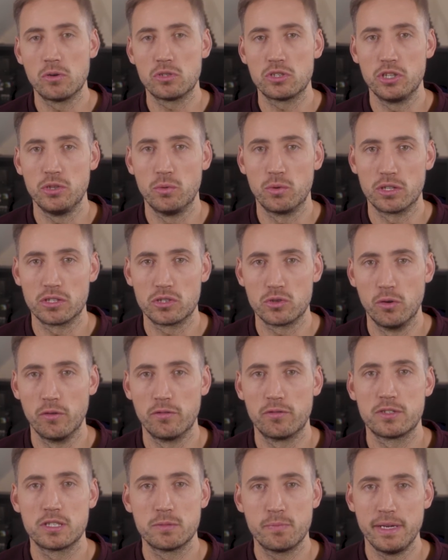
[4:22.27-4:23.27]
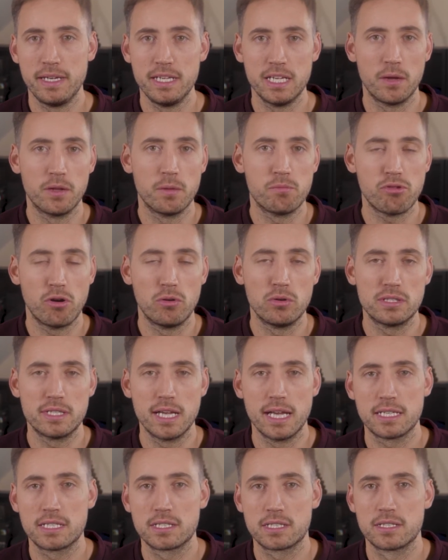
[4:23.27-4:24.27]
so you want to sort of speed up the
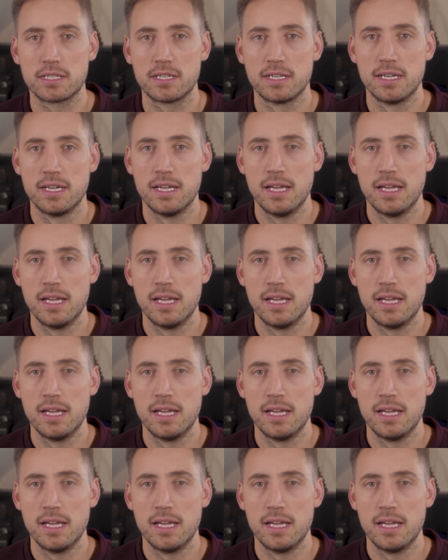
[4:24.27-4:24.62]
process,